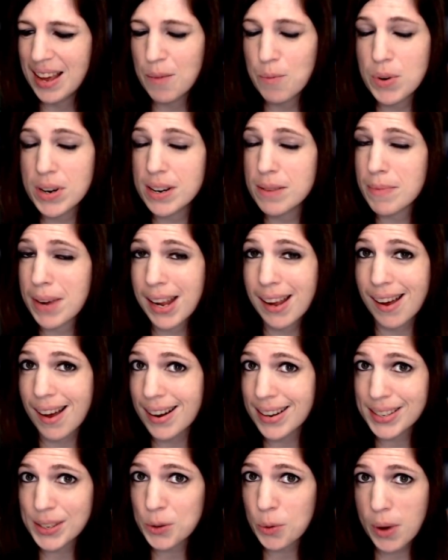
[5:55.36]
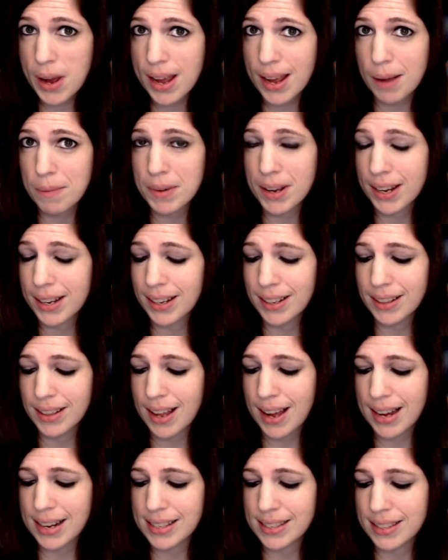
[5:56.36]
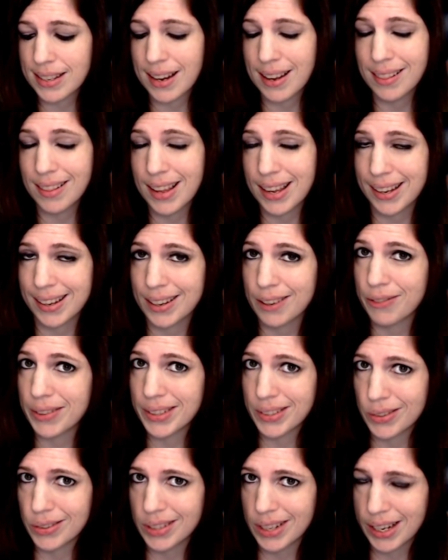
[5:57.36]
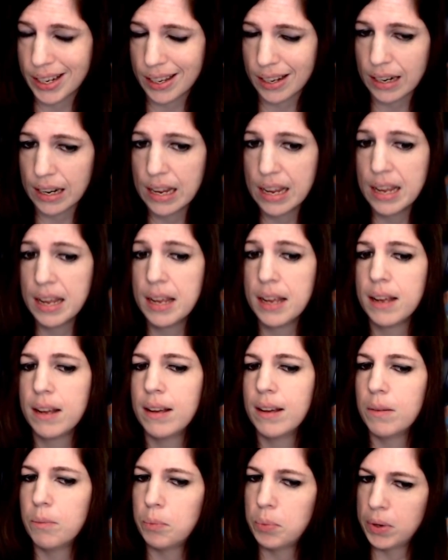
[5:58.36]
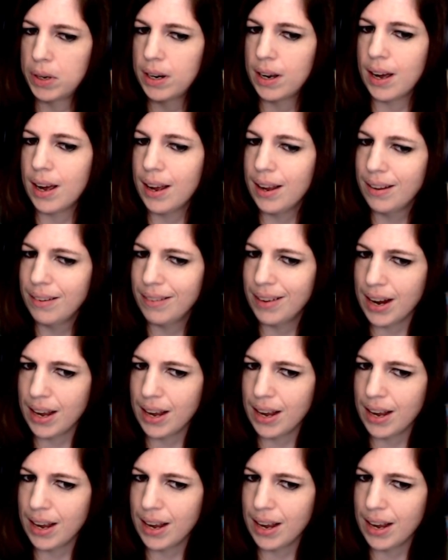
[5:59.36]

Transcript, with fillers: But in my honest way, I'm not going to lie and say I like it if I don't like it. But I